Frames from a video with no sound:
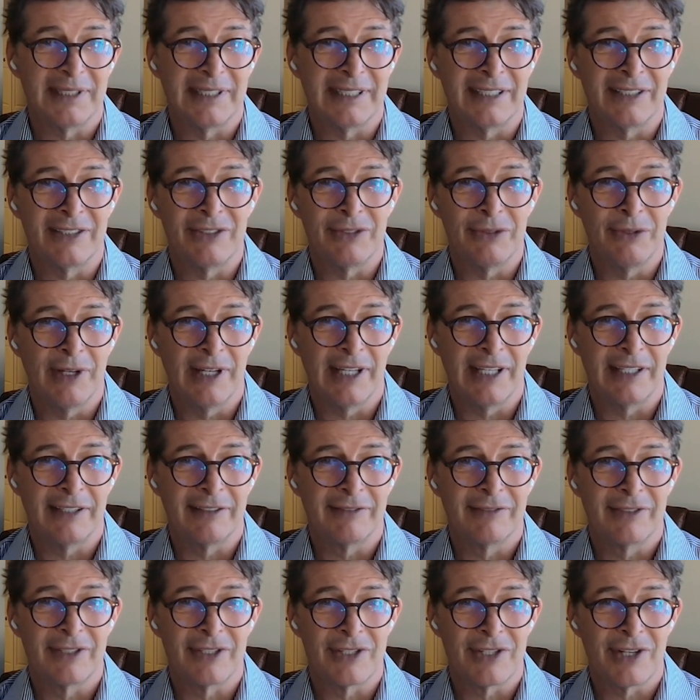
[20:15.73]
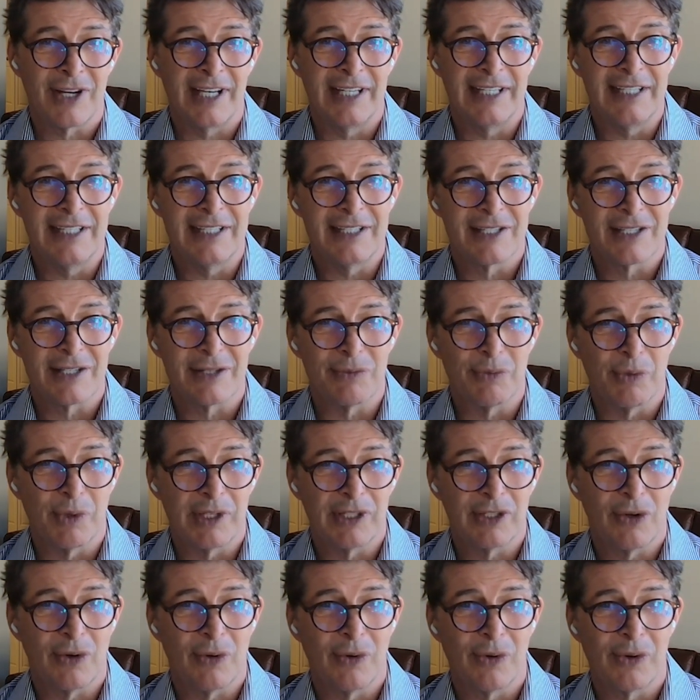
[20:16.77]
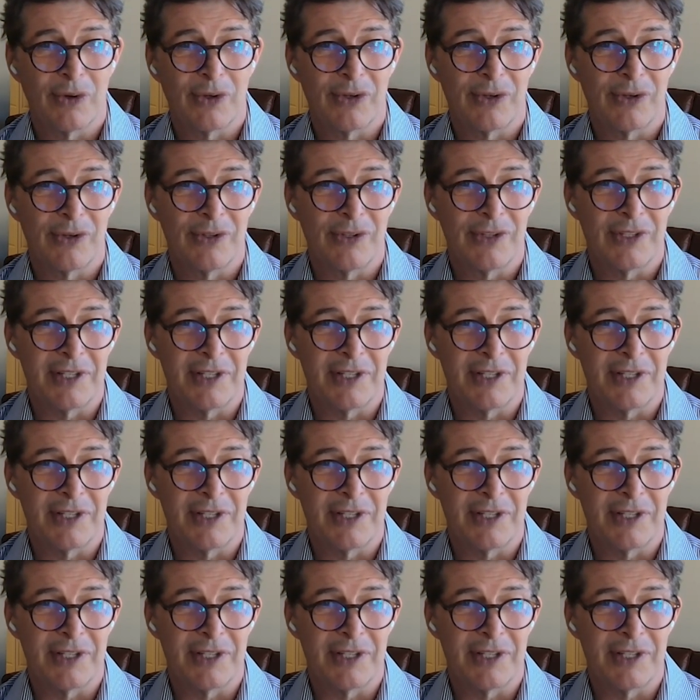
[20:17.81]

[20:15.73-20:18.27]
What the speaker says: and you have the Chinese in one corner,